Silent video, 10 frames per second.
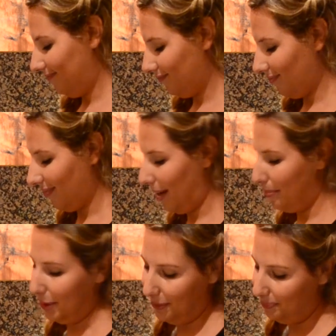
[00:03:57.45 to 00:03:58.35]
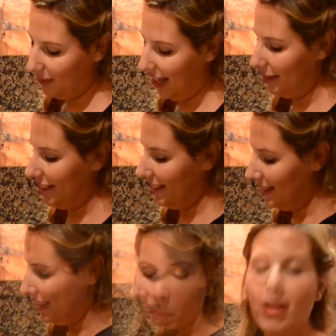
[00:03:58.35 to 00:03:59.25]
But anyways,
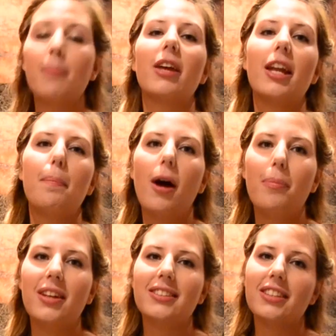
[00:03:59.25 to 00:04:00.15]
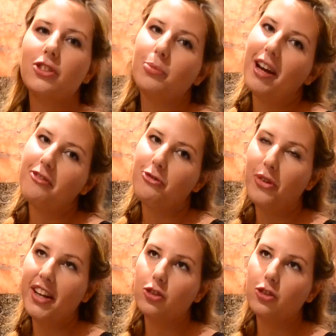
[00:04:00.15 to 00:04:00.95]
I'm gonna pop this into my fridge